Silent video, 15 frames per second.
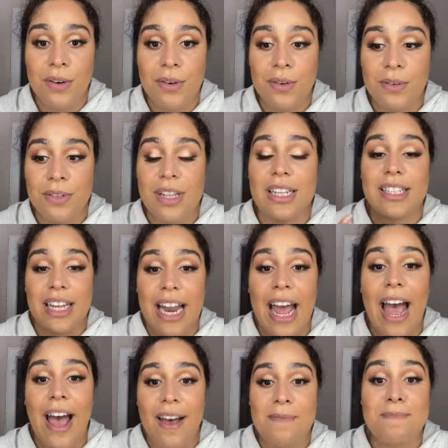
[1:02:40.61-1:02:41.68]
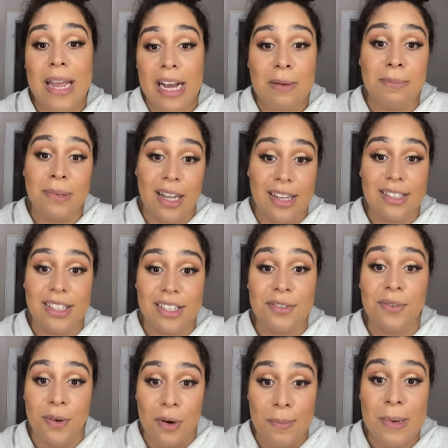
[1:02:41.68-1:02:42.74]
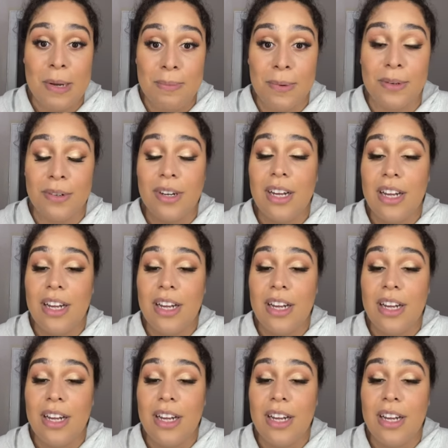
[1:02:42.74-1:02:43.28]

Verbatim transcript: code that's gonna have makeup lessons for people.